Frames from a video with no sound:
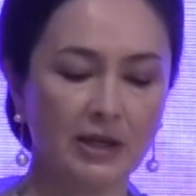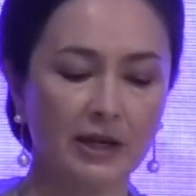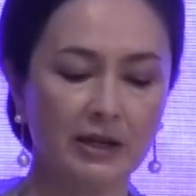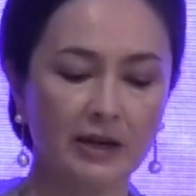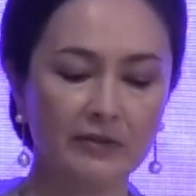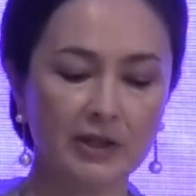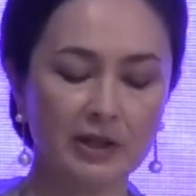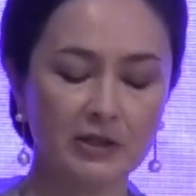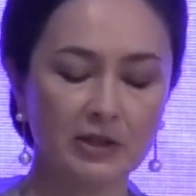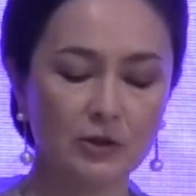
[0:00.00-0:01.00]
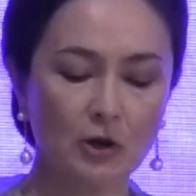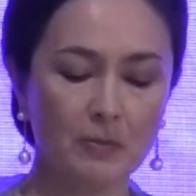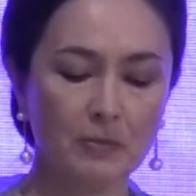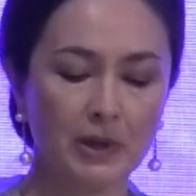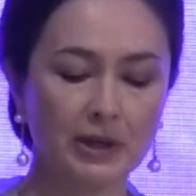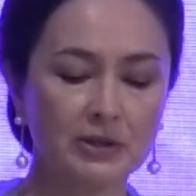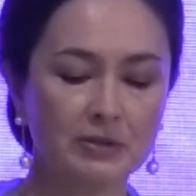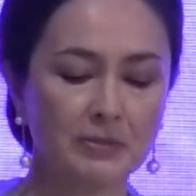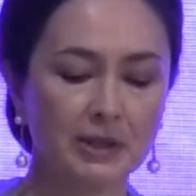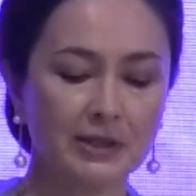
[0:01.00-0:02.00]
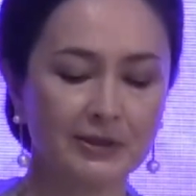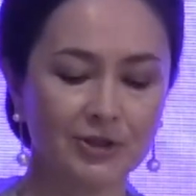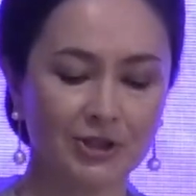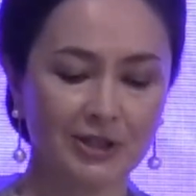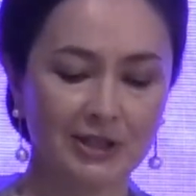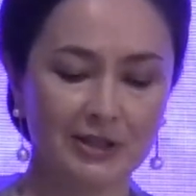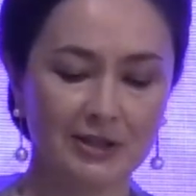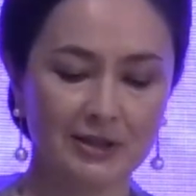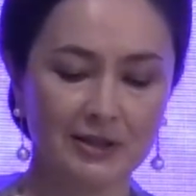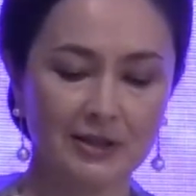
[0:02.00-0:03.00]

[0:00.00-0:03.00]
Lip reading: and navigating complex medical journeys.